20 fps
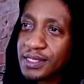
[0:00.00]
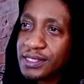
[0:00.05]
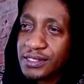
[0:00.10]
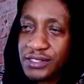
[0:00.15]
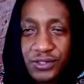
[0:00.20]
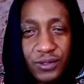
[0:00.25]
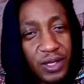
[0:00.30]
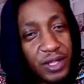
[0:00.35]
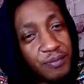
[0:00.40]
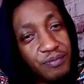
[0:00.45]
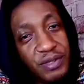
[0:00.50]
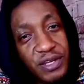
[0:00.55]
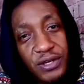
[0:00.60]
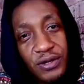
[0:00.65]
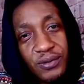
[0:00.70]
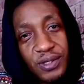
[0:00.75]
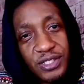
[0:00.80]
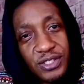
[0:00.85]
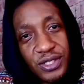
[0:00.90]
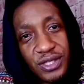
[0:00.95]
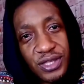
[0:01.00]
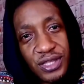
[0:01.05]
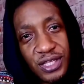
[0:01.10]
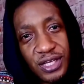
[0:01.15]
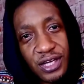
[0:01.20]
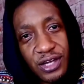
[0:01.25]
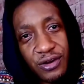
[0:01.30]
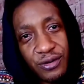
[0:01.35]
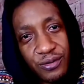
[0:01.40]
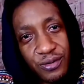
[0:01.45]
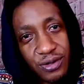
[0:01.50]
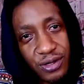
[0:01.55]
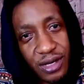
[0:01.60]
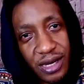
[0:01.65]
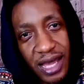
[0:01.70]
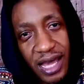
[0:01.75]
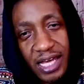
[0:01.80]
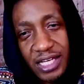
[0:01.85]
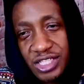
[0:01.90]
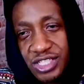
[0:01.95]
So let me know what you think.
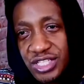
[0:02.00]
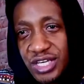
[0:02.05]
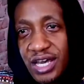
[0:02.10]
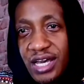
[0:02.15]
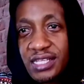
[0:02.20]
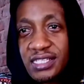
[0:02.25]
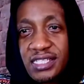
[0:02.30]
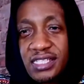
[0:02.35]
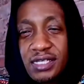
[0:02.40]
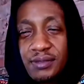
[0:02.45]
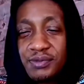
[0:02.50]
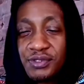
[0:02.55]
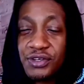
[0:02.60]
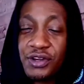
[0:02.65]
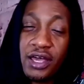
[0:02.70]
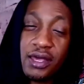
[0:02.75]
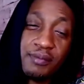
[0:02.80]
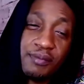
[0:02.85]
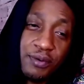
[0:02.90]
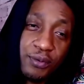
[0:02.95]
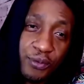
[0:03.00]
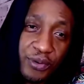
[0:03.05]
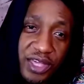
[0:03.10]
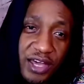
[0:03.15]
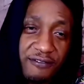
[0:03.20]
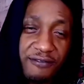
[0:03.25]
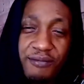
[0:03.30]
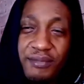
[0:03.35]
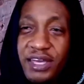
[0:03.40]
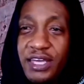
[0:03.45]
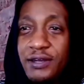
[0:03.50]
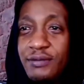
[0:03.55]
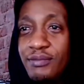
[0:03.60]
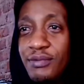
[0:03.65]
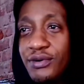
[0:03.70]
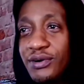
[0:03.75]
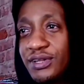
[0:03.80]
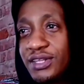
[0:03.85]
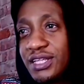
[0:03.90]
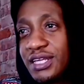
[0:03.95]
Like, share, and subscribe. We have made
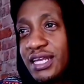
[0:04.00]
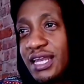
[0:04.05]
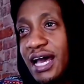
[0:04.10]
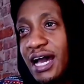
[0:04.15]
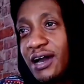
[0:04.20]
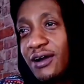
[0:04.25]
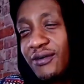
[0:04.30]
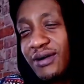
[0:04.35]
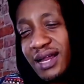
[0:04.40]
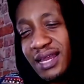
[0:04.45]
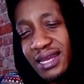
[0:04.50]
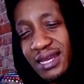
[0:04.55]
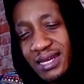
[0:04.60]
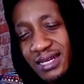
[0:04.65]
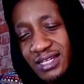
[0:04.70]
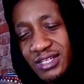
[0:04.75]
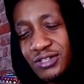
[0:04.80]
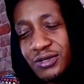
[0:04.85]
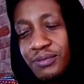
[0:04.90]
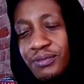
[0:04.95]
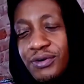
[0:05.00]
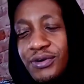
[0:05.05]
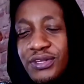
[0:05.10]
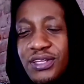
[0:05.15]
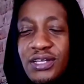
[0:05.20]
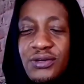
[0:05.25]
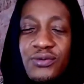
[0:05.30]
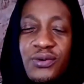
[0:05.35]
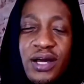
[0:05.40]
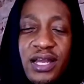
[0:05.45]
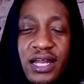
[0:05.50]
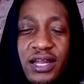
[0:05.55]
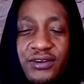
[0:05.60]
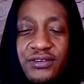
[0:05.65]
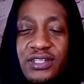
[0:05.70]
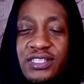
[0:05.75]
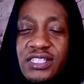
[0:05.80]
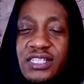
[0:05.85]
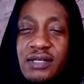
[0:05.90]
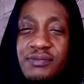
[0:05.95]
a little more than
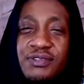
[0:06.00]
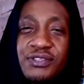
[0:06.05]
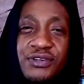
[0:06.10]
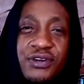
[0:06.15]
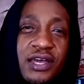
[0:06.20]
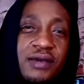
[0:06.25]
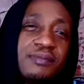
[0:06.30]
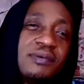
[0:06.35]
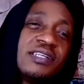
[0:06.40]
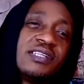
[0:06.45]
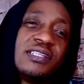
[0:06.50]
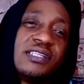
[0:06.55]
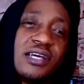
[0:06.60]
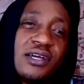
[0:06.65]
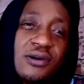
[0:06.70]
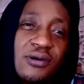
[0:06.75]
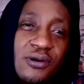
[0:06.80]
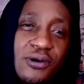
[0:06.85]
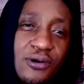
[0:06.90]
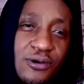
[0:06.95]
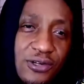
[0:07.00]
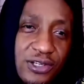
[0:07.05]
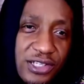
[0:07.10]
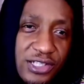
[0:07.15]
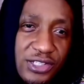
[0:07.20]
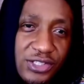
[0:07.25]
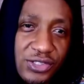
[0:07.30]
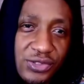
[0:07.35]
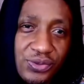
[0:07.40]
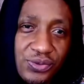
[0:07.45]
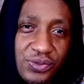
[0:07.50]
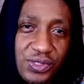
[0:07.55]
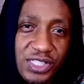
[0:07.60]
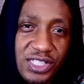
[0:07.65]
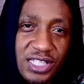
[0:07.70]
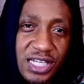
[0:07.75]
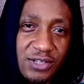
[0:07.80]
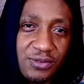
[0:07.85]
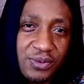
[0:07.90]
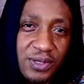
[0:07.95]
100 subscribers. The goal is to reach
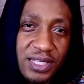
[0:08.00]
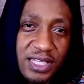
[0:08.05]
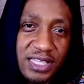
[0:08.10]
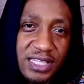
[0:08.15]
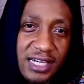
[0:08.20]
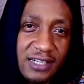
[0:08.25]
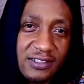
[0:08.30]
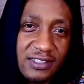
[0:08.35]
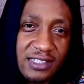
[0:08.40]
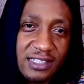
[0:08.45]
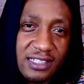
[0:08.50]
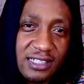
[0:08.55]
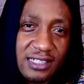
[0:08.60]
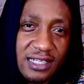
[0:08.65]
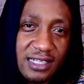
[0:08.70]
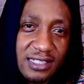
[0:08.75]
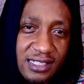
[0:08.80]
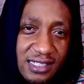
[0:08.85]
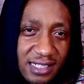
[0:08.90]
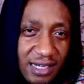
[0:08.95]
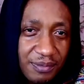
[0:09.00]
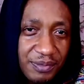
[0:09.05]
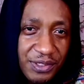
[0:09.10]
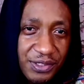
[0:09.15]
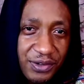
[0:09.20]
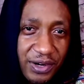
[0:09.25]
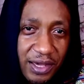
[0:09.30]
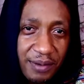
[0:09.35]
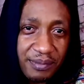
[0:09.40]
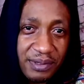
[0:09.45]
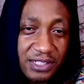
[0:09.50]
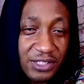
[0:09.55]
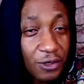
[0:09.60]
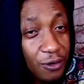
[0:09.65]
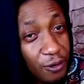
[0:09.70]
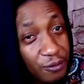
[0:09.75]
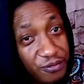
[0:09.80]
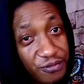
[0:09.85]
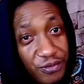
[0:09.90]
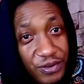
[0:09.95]
that 1,000 subscribers.
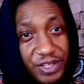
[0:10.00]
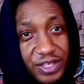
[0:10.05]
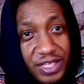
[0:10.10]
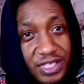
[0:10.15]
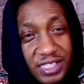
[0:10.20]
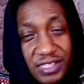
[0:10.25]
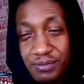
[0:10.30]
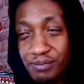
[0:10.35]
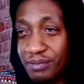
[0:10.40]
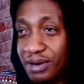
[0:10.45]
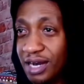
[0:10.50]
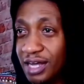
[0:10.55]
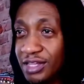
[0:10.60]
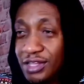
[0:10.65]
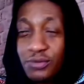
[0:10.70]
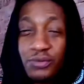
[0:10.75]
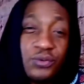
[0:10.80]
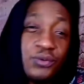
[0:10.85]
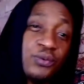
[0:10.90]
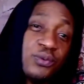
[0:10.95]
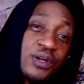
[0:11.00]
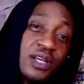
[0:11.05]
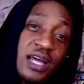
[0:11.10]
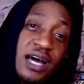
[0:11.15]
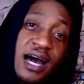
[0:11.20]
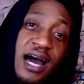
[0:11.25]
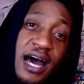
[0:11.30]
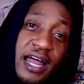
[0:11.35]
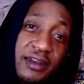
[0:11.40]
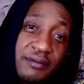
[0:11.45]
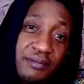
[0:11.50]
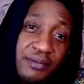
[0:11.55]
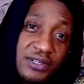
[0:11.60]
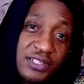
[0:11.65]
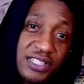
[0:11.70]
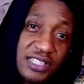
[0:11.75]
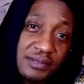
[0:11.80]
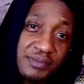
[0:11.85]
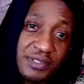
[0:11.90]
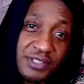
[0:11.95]
Hopefully this month we will add more
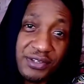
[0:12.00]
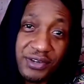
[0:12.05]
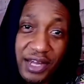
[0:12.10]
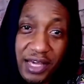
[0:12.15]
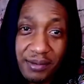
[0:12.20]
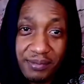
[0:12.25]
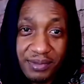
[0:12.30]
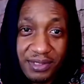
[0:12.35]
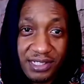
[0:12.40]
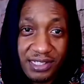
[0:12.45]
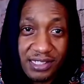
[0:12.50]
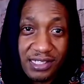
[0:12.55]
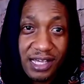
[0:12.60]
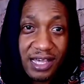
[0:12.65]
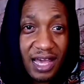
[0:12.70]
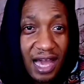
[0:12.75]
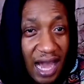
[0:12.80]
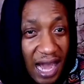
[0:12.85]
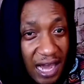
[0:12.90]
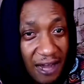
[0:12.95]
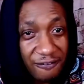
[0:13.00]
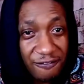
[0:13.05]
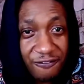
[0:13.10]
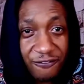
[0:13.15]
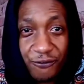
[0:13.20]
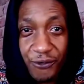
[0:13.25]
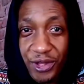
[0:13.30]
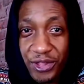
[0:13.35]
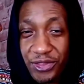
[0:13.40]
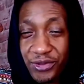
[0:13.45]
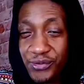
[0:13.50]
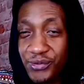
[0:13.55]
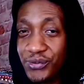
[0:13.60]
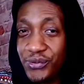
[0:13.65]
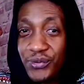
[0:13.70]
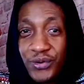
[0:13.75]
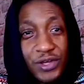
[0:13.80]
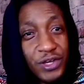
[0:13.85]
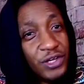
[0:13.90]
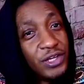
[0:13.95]
subscribers halfway
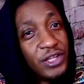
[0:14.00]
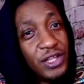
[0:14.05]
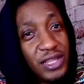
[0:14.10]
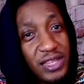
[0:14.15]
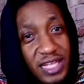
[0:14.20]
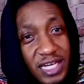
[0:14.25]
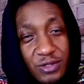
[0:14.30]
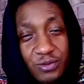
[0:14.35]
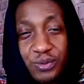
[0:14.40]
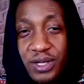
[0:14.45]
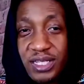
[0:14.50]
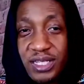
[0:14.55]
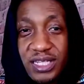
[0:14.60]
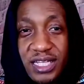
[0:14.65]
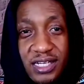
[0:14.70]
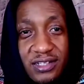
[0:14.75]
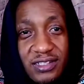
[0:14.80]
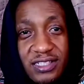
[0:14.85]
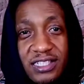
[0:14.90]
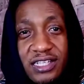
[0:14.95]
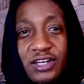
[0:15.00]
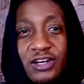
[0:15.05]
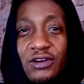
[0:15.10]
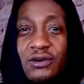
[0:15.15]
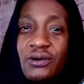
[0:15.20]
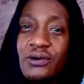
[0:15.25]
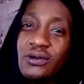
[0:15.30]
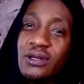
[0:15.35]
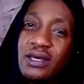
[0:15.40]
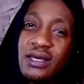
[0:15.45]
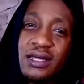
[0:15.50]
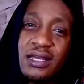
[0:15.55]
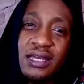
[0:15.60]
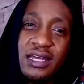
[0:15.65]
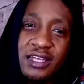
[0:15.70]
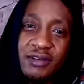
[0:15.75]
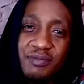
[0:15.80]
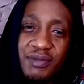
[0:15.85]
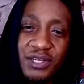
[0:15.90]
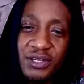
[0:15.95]
through that 1,000 goal.
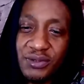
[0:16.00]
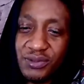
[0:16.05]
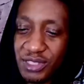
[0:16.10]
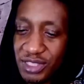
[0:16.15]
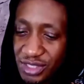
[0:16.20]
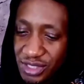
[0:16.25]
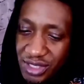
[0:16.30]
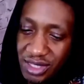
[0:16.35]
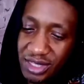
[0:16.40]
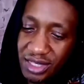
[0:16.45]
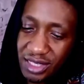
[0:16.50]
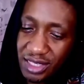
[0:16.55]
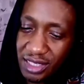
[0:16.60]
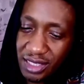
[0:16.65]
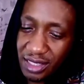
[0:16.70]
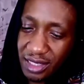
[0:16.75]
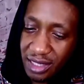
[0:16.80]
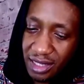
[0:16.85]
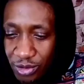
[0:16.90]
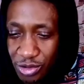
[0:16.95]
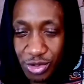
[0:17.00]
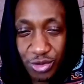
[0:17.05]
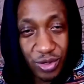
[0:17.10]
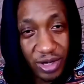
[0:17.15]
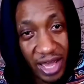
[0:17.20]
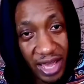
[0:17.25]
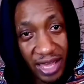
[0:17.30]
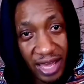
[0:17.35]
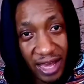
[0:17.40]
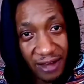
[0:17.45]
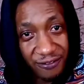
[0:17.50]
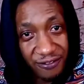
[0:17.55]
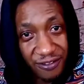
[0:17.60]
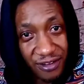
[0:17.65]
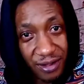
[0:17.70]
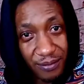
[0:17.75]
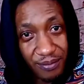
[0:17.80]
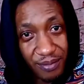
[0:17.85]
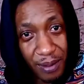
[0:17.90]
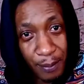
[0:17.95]
Let me know what you think. Should I have
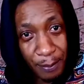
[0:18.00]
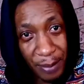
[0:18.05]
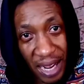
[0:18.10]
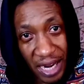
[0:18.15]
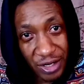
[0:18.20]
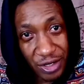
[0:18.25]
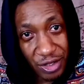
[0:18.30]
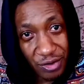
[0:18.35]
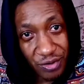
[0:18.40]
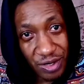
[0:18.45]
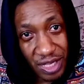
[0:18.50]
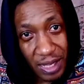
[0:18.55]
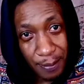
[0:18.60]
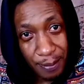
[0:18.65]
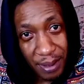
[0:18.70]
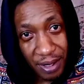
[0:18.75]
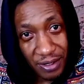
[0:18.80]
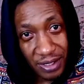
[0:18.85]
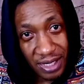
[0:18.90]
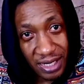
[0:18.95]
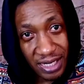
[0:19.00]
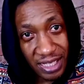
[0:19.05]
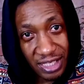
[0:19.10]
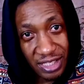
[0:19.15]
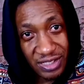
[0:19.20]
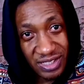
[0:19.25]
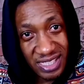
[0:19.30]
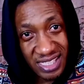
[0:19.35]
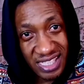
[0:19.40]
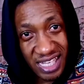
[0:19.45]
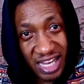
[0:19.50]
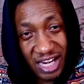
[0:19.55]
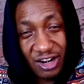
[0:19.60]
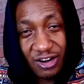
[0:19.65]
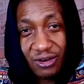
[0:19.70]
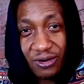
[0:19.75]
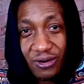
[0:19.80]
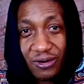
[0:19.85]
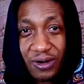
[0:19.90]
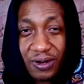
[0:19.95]
a part 3 about Lee Hsien
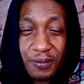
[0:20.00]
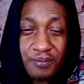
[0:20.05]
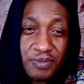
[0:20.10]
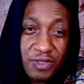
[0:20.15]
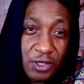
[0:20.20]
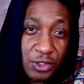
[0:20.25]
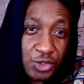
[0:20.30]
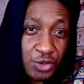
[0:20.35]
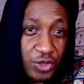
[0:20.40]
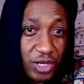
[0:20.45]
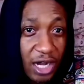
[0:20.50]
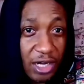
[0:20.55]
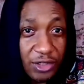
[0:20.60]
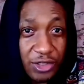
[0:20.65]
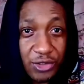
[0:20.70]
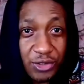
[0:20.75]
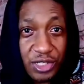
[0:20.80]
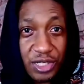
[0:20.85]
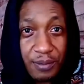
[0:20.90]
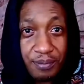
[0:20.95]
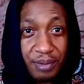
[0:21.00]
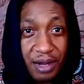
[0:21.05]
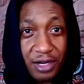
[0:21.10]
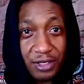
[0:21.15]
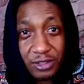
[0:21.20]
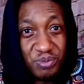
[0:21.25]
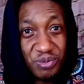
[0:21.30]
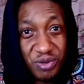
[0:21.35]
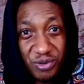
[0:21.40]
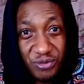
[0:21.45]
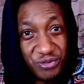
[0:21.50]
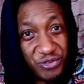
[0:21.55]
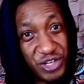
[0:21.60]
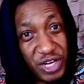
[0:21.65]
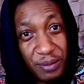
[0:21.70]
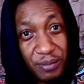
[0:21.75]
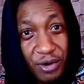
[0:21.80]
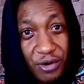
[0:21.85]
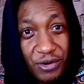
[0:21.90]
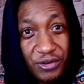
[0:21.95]
Loong? Should I talk about if
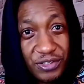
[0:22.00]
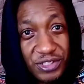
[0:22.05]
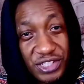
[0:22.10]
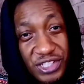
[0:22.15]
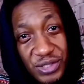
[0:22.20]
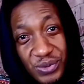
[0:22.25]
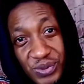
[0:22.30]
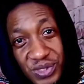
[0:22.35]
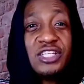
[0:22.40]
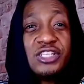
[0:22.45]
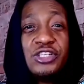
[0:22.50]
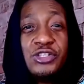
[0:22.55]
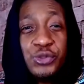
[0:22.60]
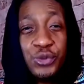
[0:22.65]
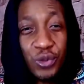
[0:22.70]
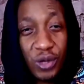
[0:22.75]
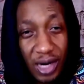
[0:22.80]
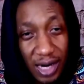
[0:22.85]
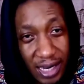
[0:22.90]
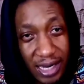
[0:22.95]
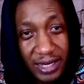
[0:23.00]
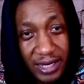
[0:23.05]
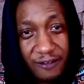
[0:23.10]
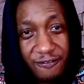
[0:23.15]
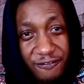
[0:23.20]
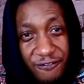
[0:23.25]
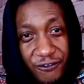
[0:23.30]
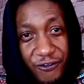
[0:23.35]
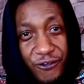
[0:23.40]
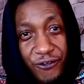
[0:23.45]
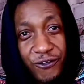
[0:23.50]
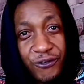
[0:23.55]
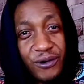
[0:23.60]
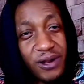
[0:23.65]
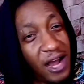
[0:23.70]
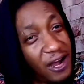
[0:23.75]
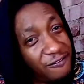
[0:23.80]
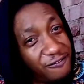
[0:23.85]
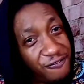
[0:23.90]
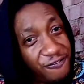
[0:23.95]
democracy was too early for
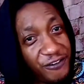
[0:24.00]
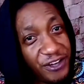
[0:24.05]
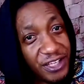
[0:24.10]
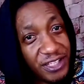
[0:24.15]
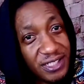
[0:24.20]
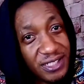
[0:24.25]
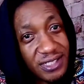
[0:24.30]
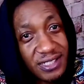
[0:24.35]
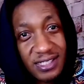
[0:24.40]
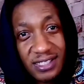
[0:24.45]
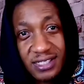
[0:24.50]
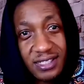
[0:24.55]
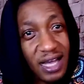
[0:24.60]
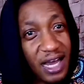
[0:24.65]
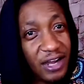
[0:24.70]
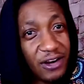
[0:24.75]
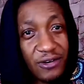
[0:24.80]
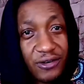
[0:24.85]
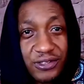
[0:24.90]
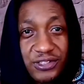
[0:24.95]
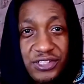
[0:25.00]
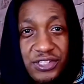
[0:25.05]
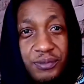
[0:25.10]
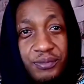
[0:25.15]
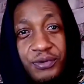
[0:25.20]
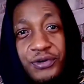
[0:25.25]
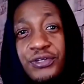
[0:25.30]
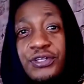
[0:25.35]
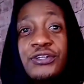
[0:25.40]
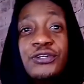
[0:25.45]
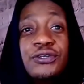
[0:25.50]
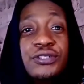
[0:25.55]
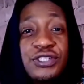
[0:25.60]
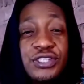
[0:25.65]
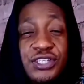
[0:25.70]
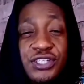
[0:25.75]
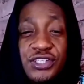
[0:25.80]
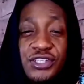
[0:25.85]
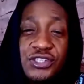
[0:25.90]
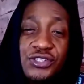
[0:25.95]
Africans across the board, not
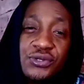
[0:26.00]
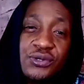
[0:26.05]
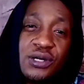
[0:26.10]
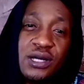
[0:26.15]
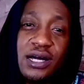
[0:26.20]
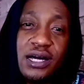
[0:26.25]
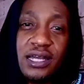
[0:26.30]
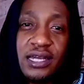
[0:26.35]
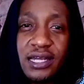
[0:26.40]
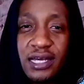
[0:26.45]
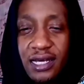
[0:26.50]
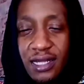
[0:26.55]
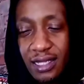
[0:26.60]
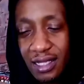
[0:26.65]
just Uganda?